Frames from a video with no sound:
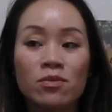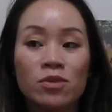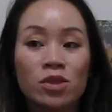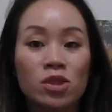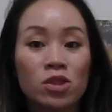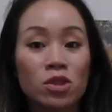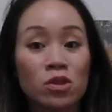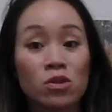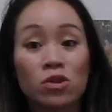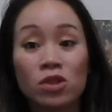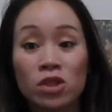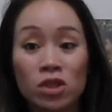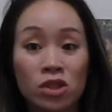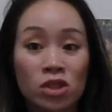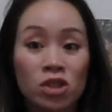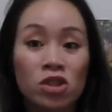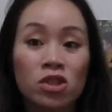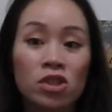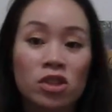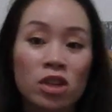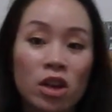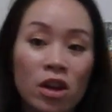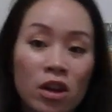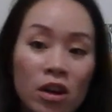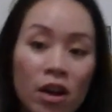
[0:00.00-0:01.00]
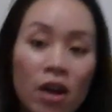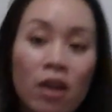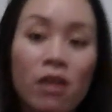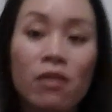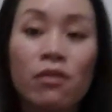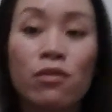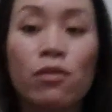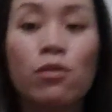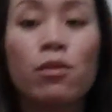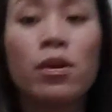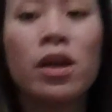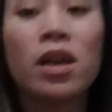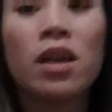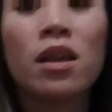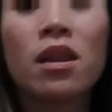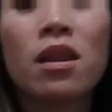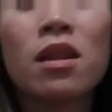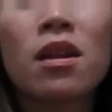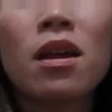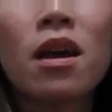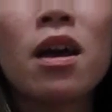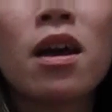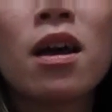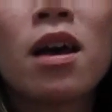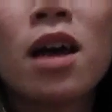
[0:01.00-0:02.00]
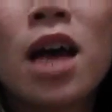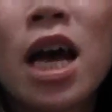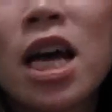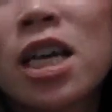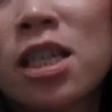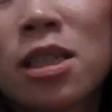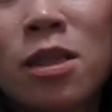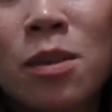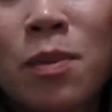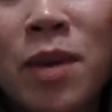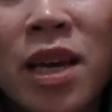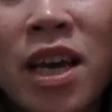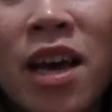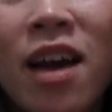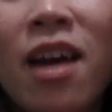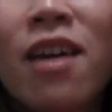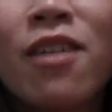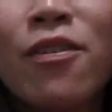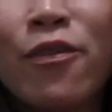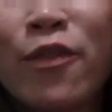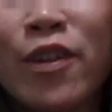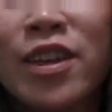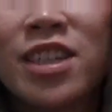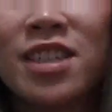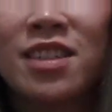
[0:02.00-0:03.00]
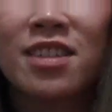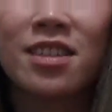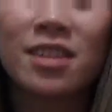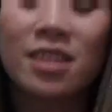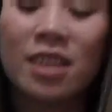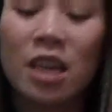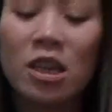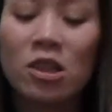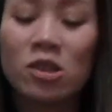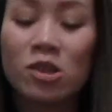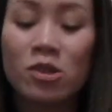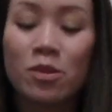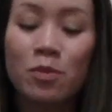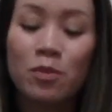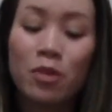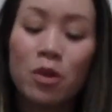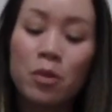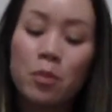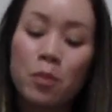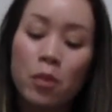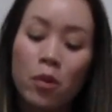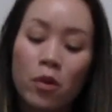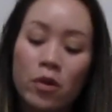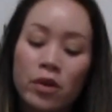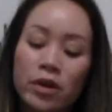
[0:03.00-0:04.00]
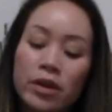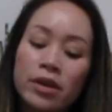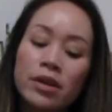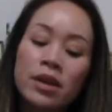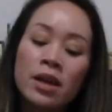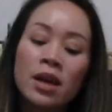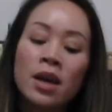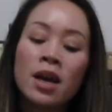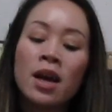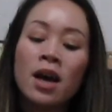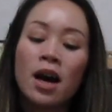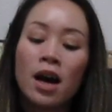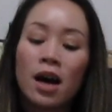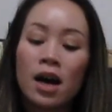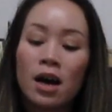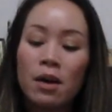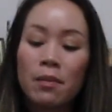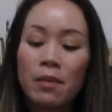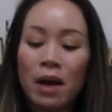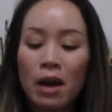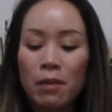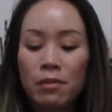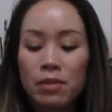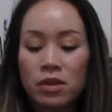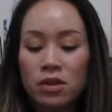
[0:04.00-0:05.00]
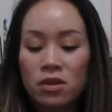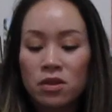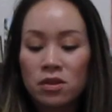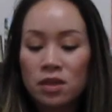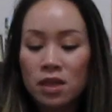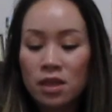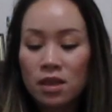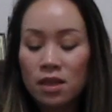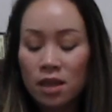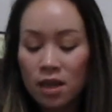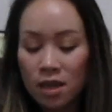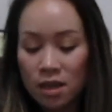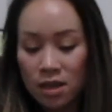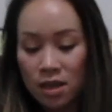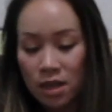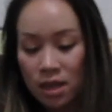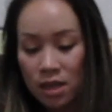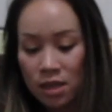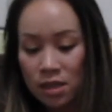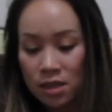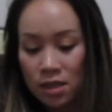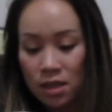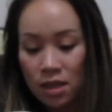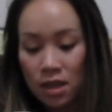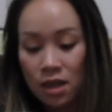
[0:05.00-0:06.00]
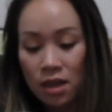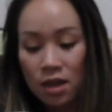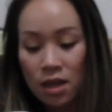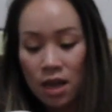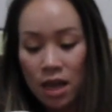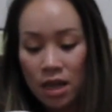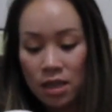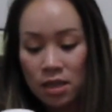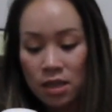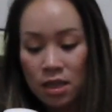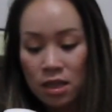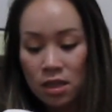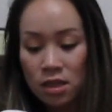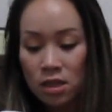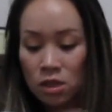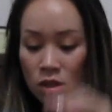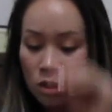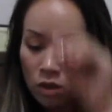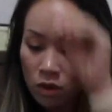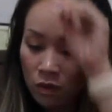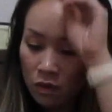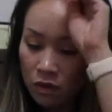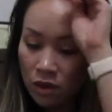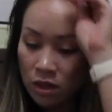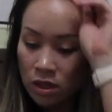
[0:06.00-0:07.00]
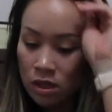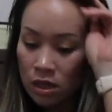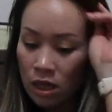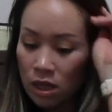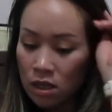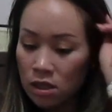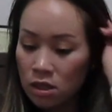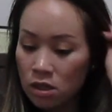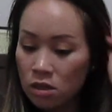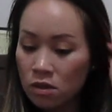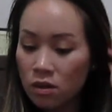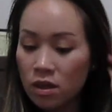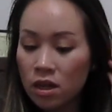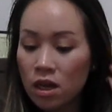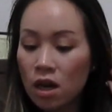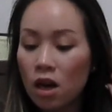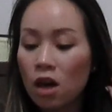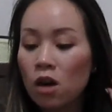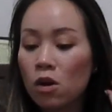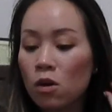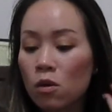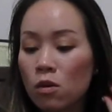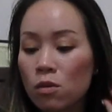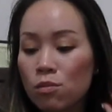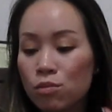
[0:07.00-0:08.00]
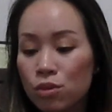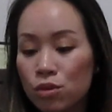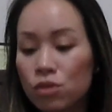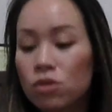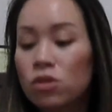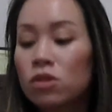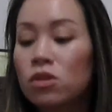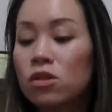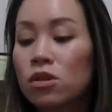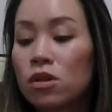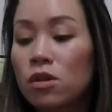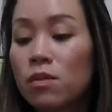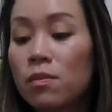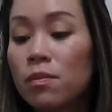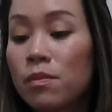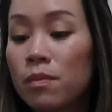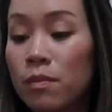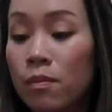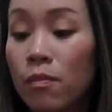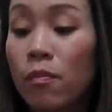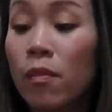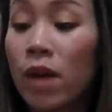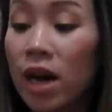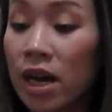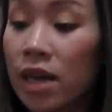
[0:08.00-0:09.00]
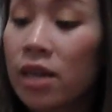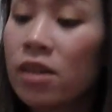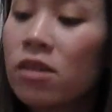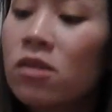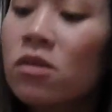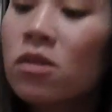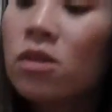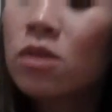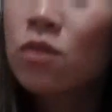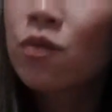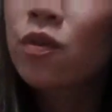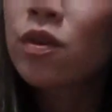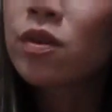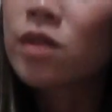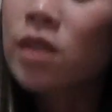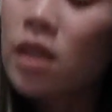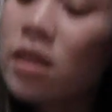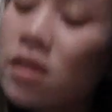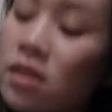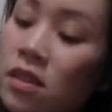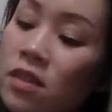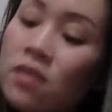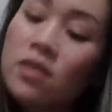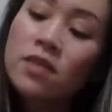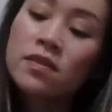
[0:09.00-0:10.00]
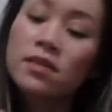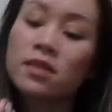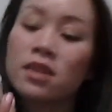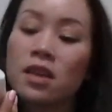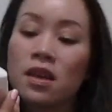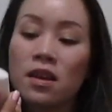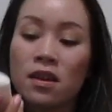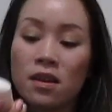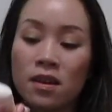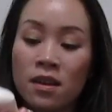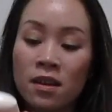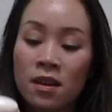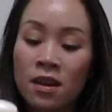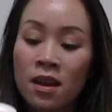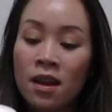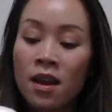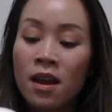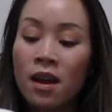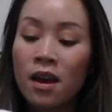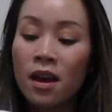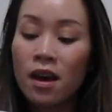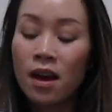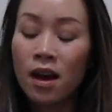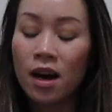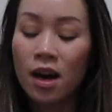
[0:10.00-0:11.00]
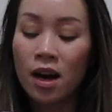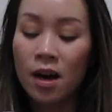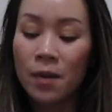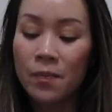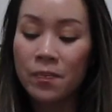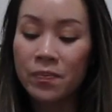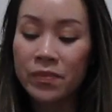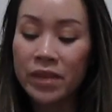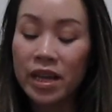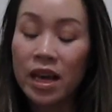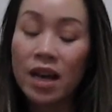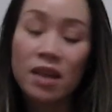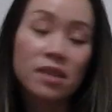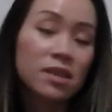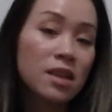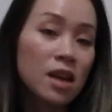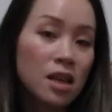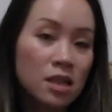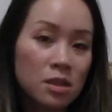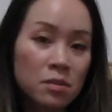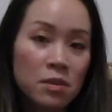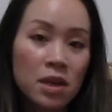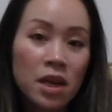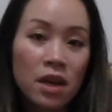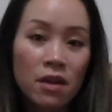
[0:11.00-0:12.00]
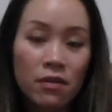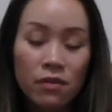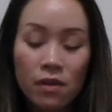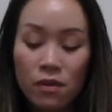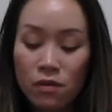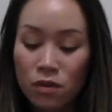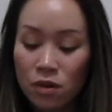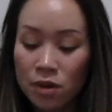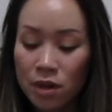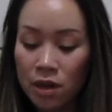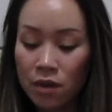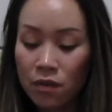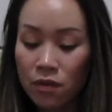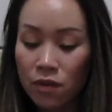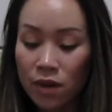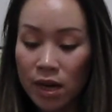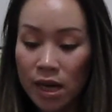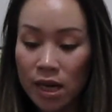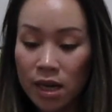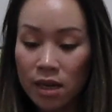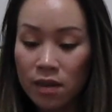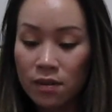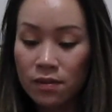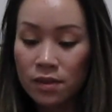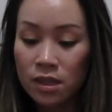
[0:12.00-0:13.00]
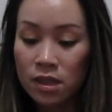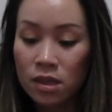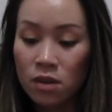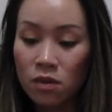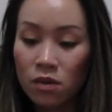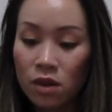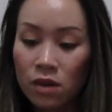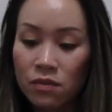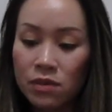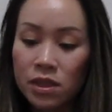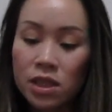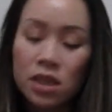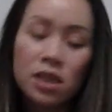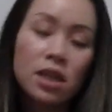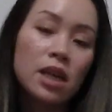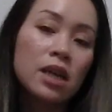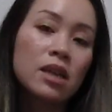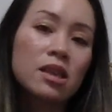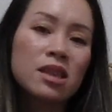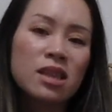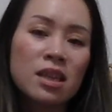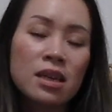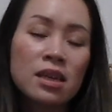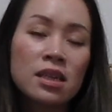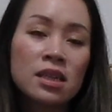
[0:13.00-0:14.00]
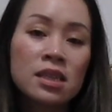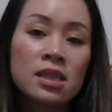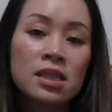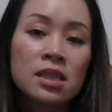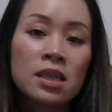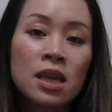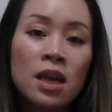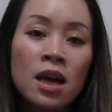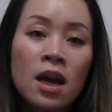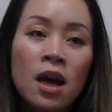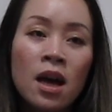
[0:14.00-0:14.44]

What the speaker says: So just to start off with SPF, since that's super important. I've been using the Anessa Essence UV Sunscreen Aqua Booster Mild for sensitive skin. It has an SPF of 35, so I really like this